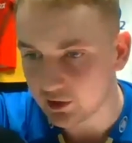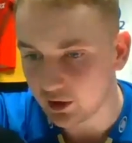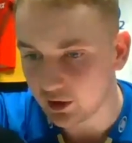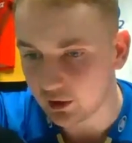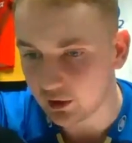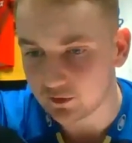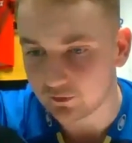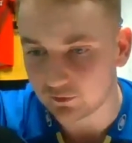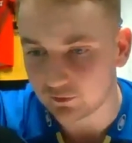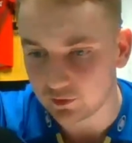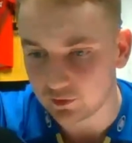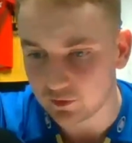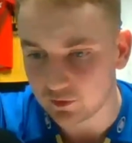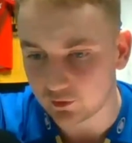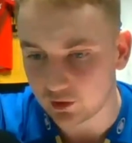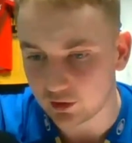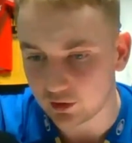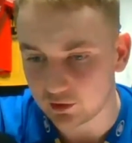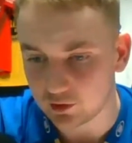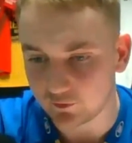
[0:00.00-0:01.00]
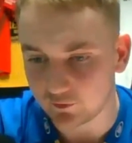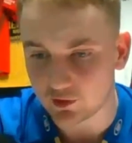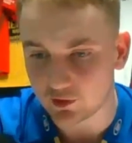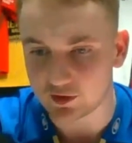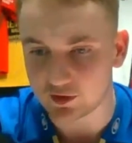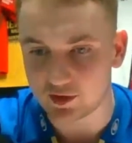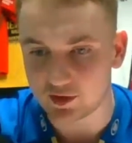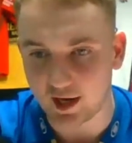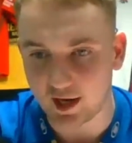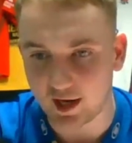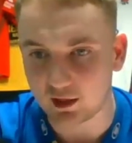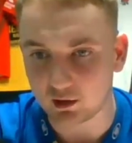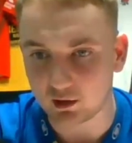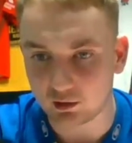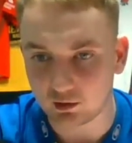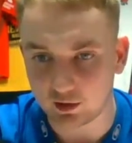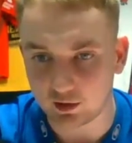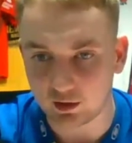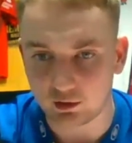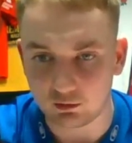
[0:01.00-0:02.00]
You know, you've got
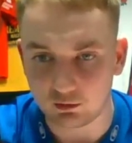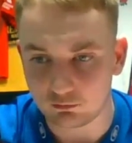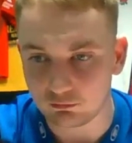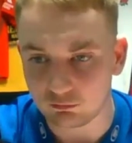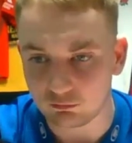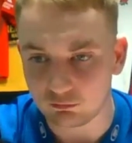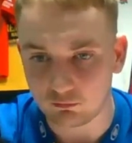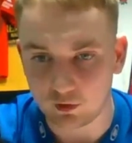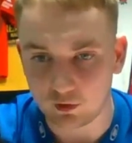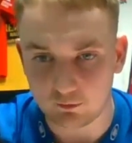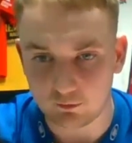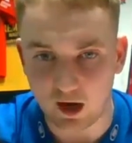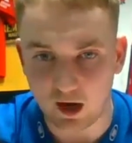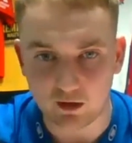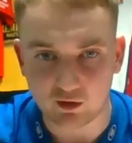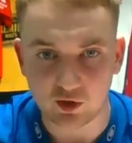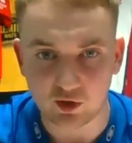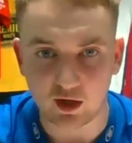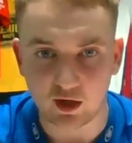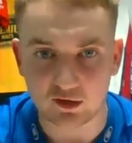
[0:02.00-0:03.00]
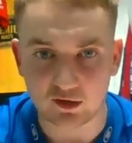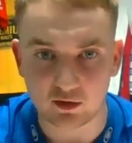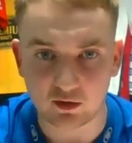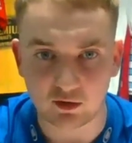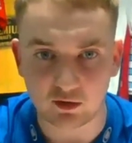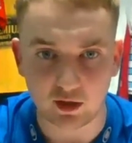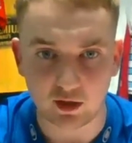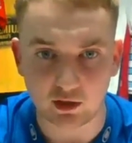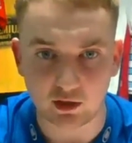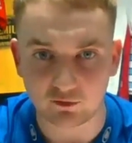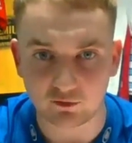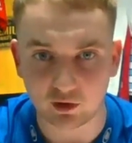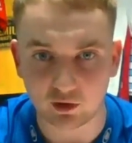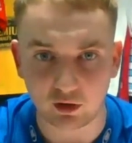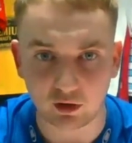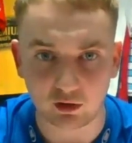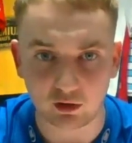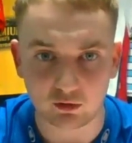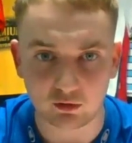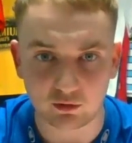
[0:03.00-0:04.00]
Sale in Manchester, and then you've
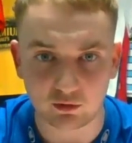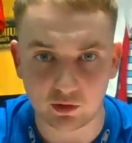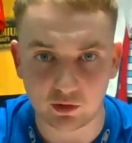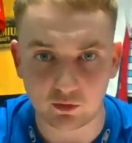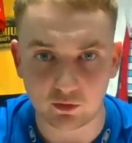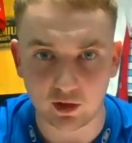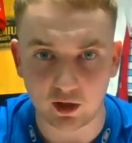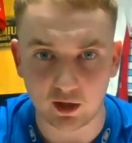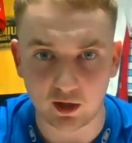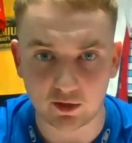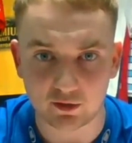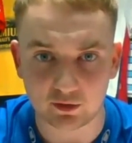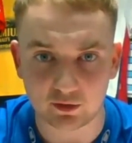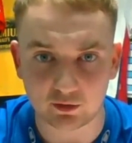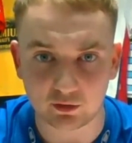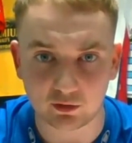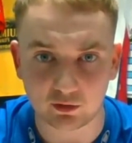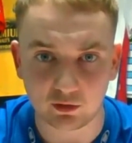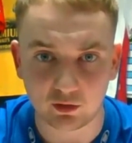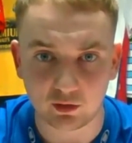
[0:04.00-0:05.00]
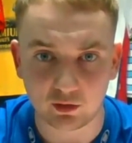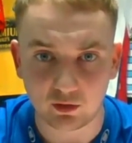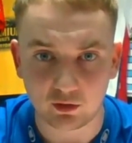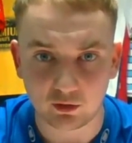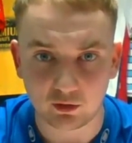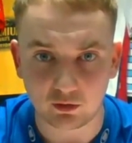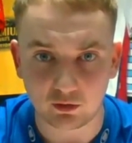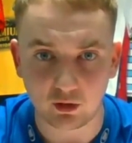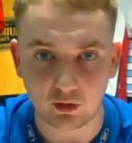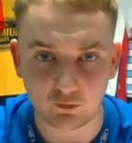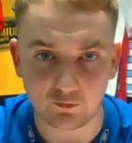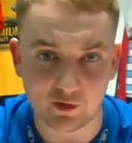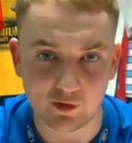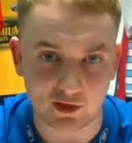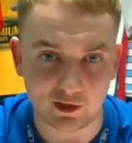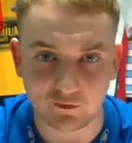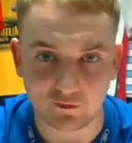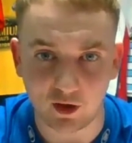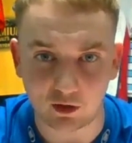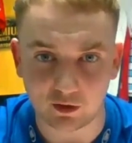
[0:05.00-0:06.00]
got Newcastle.
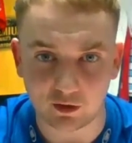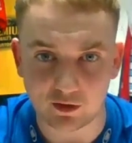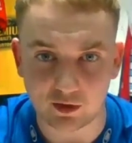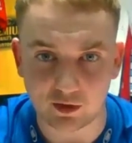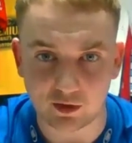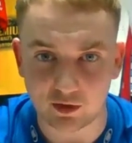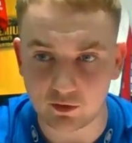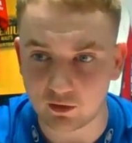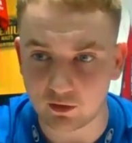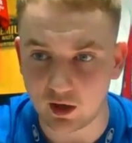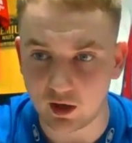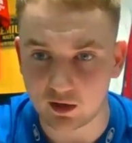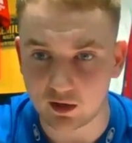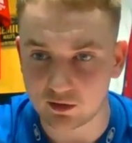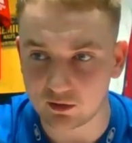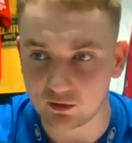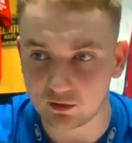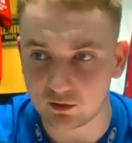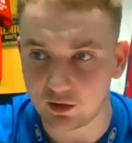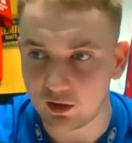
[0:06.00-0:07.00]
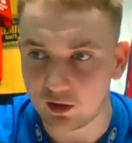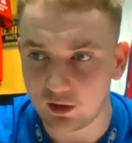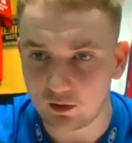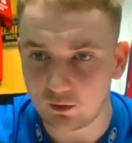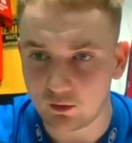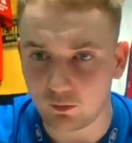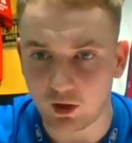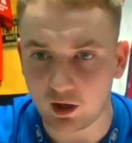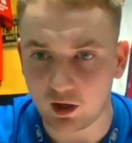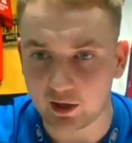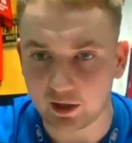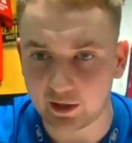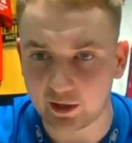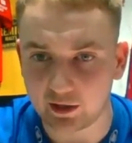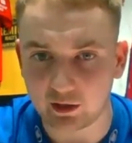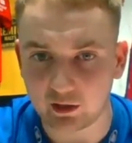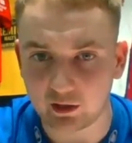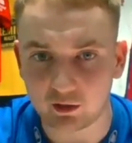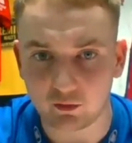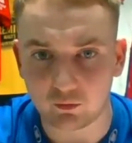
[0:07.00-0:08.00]
Obviously, Falcons in Newcastle.
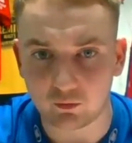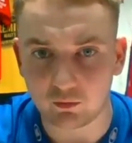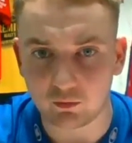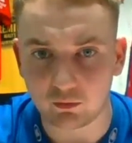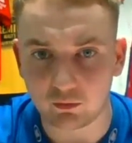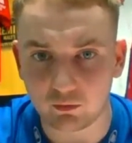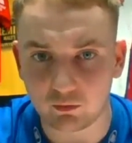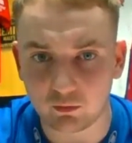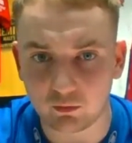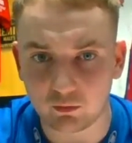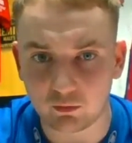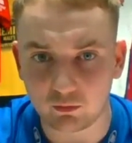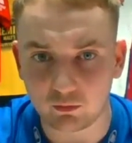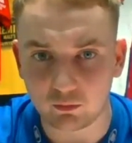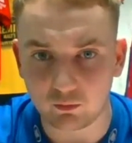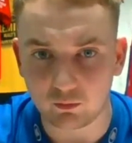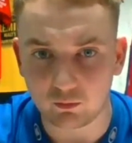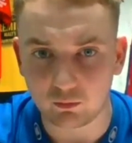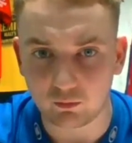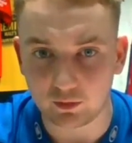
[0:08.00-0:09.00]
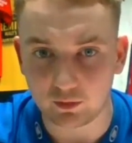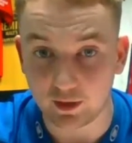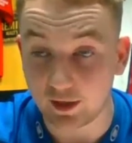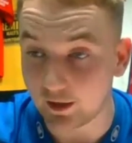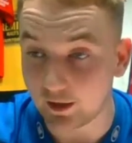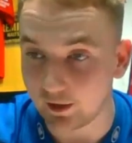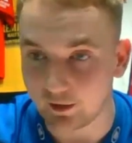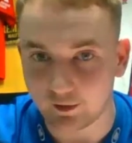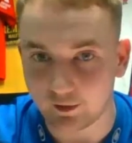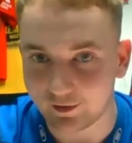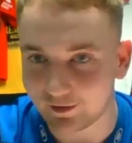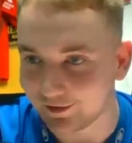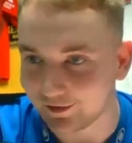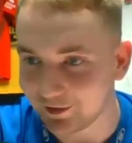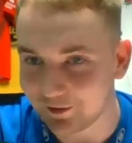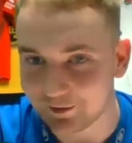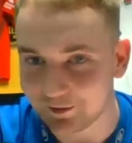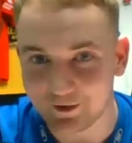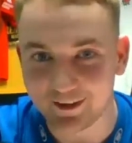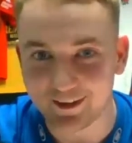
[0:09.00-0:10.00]
Why? Yeah, I know.